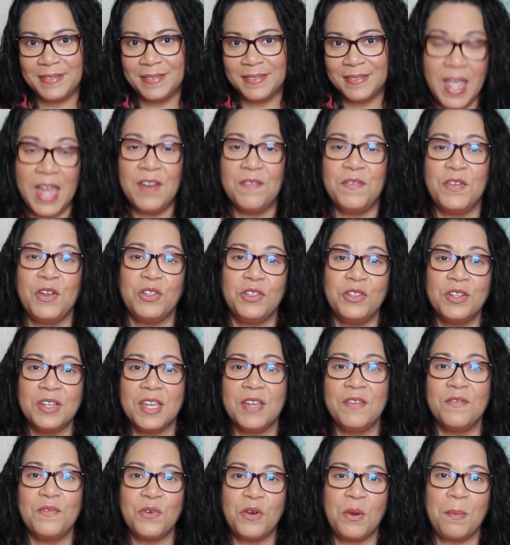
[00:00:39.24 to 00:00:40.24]
And if you're
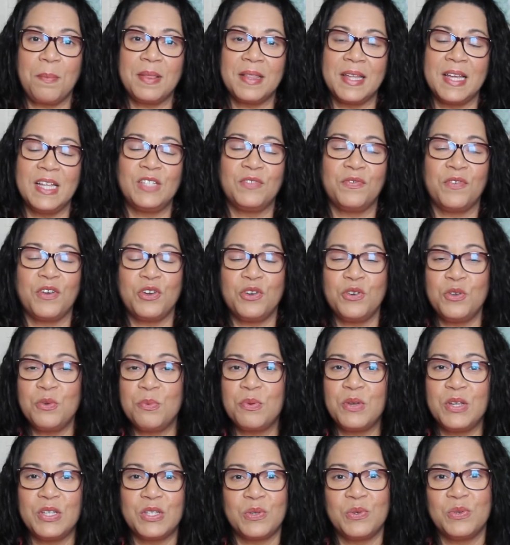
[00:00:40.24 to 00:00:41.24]
looking for a place for new
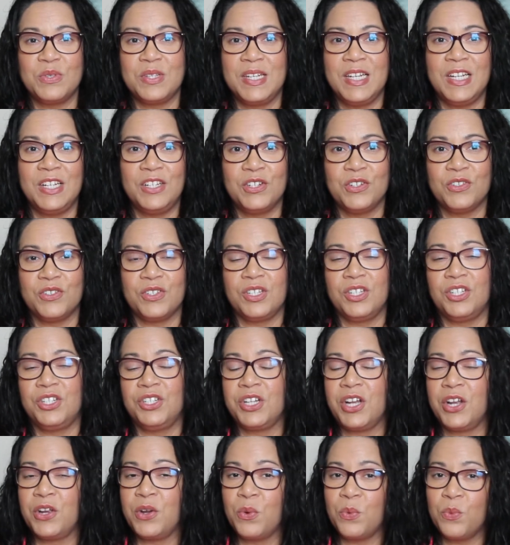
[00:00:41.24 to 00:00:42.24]
preschool teachers to
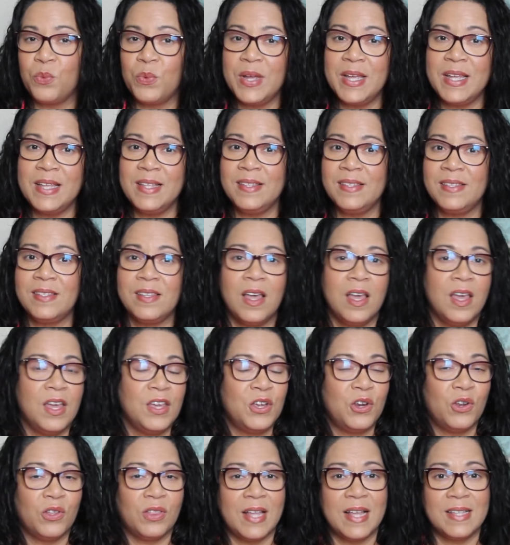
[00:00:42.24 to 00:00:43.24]
share your wins,
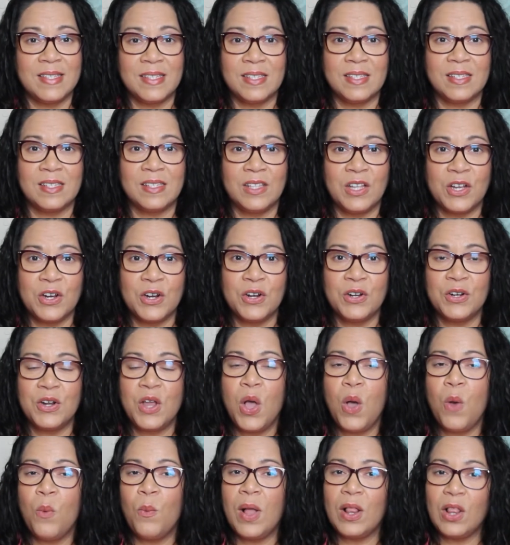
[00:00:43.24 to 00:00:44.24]
your lessons learned,
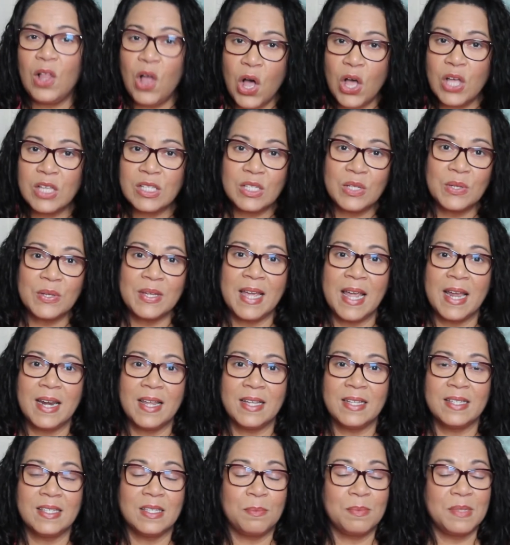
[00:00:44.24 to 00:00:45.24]
while also
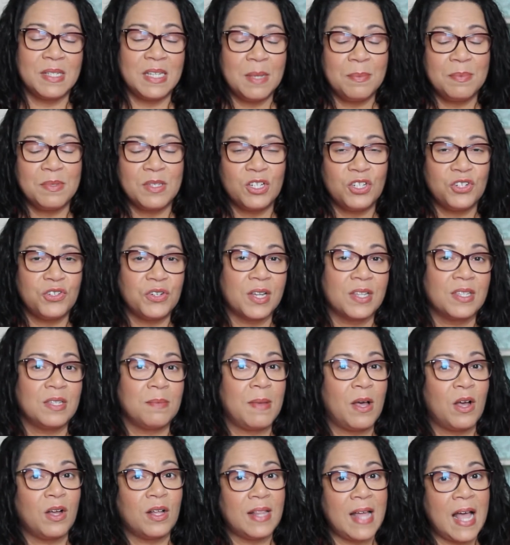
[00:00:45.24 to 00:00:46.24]
getting some tips and tricks
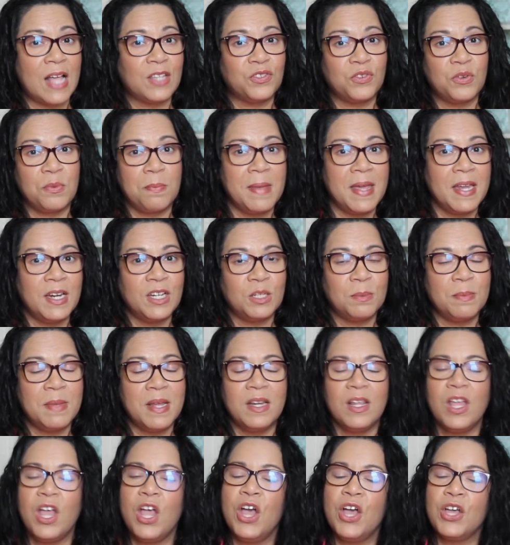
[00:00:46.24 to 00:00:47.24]
about classroom
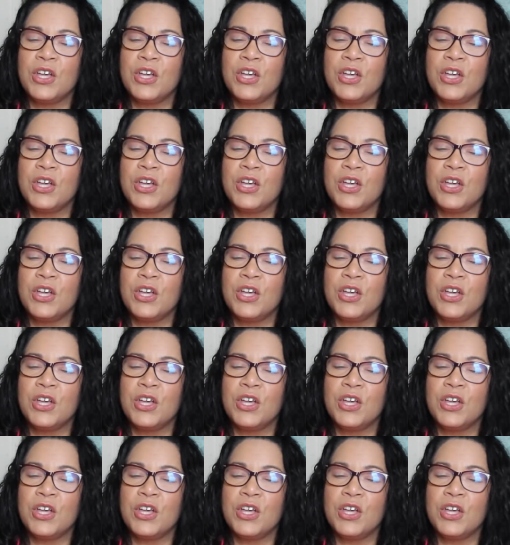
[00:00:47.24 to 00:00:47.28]
management,